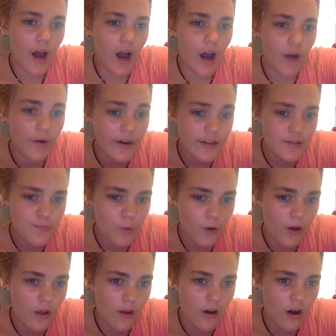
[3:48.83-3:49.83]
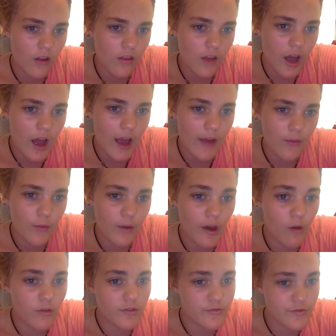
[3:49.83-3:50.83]
I read a spoiler online when
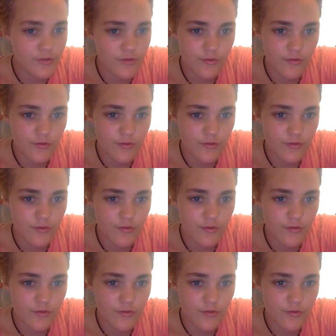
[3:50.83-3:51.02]
I was